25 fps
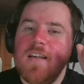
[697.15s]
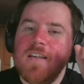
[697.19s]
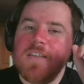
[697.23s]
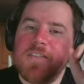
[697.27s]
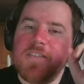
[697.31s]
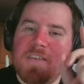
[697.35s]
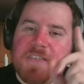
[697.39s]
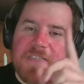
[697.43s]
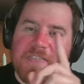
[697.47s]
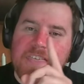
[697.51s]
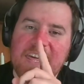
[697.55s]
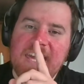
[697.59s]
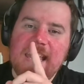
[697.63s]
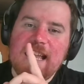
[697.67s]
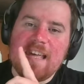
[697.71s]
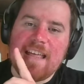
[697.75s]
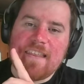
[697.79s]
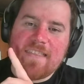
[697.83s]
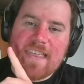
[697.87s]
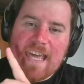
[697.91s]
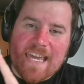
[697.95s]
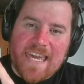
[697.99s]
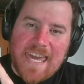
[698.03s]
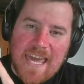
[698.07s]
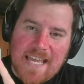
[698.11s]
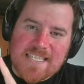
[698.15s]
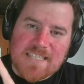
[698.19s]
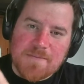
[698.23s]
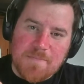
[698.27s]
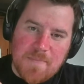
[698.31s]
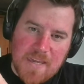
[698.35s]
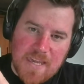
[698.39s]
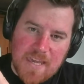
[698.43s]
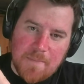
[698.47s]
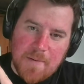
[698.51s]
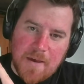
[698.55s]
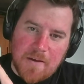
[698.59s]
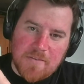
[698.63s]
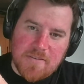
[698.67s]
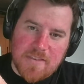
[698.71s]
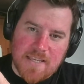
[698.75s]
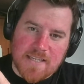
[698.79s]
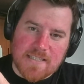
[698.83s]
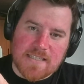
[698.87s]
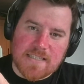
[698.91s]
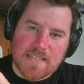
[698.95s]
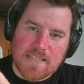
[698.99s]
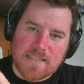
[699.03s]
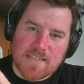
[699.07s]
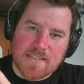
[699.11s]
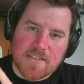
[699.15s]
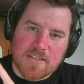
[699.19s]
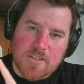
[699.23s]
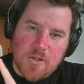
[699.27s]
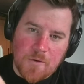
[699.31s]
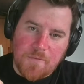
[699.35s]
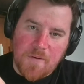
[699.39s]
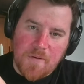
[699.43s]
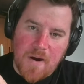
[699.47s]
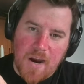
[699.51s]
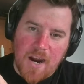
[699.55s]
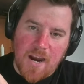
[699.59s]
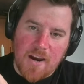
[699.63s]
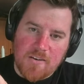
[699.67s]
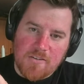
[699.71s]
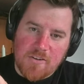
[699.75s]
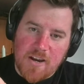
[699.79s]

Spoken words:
The thing that gets me about this so far,